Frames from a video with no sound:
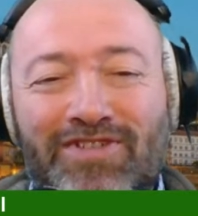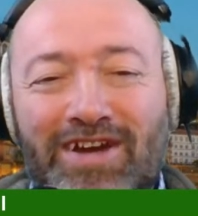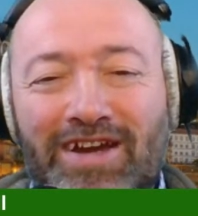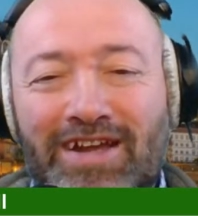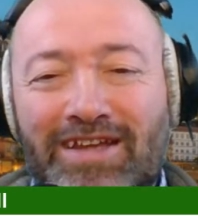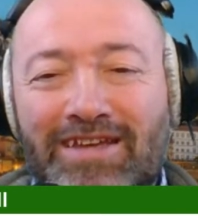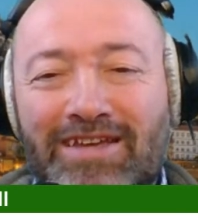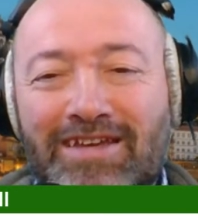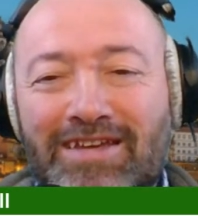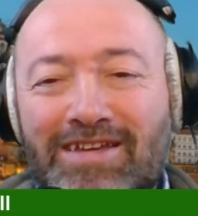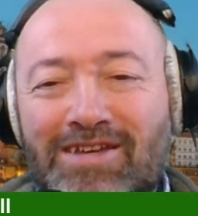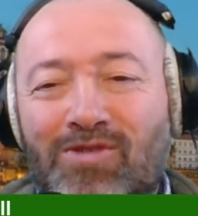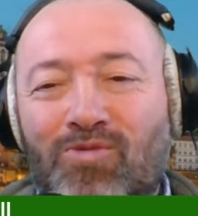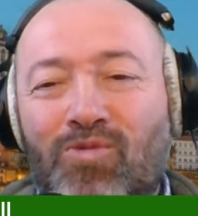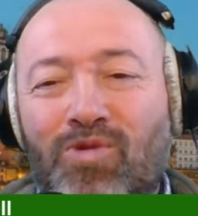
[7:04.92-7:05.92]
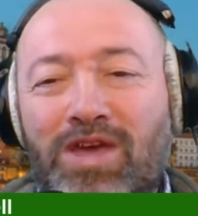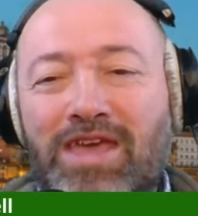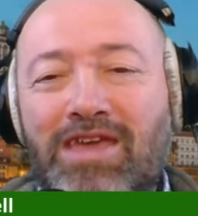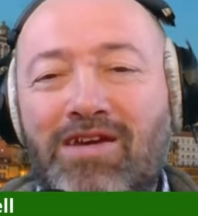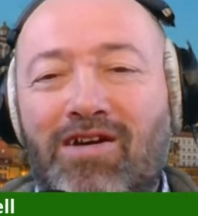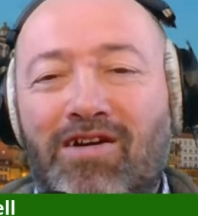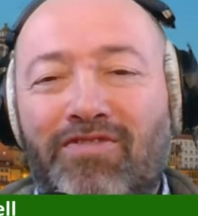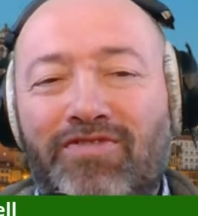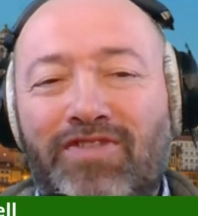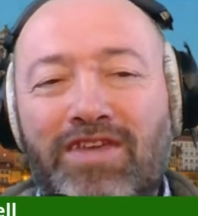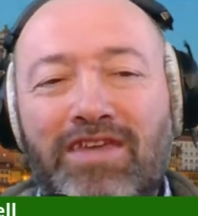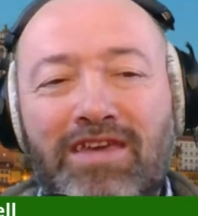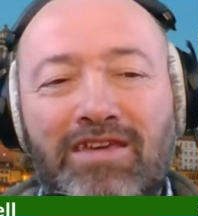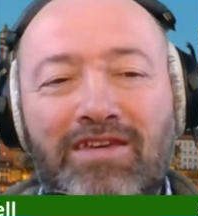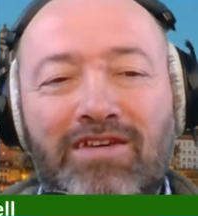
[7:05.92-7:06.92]
Frank, we are
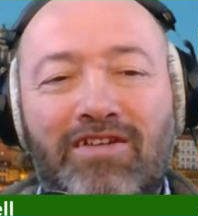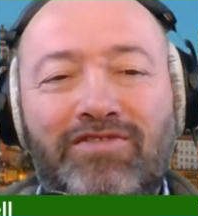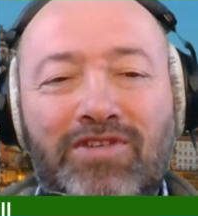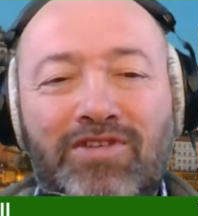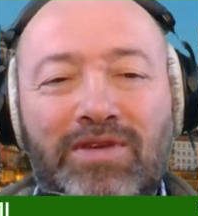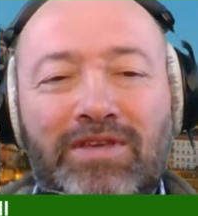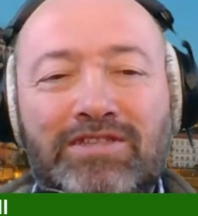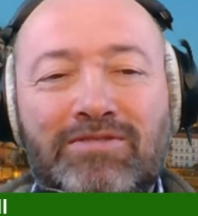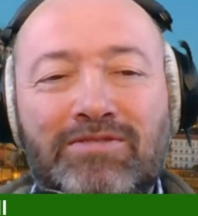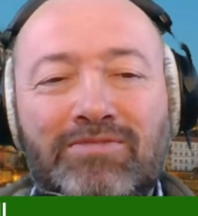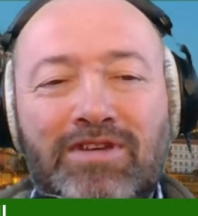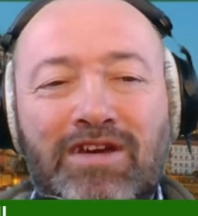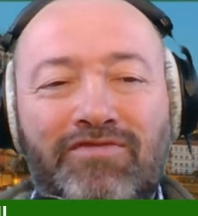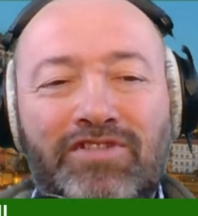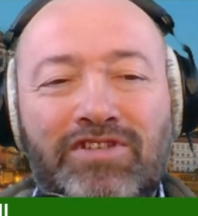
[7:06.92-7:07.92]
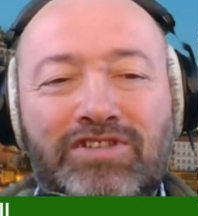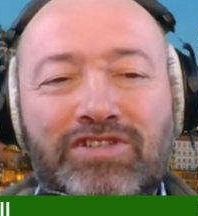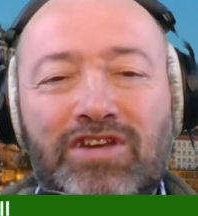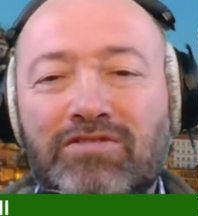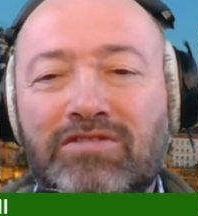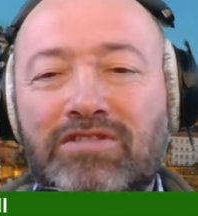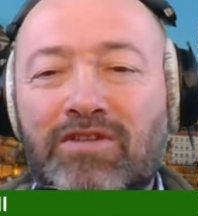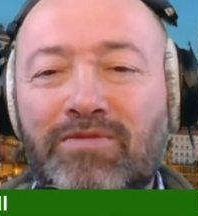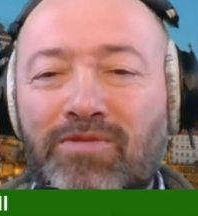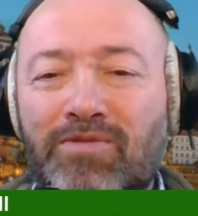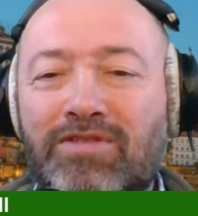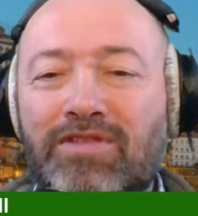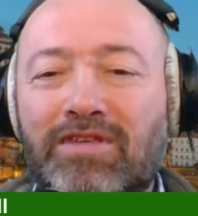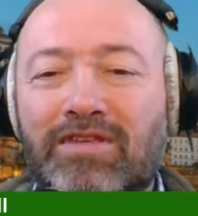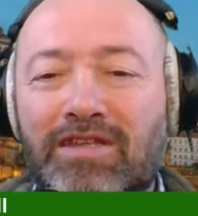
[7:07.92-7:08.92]
thinking of doing some coverage. Charles, tell me what
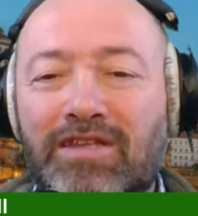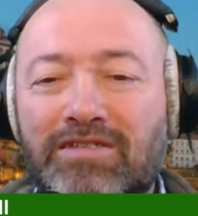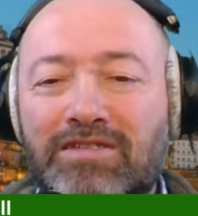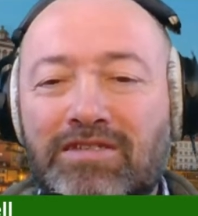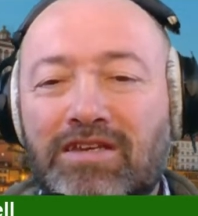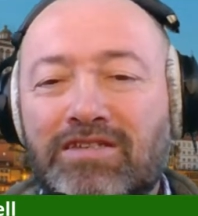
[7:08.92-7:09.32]
you think of this.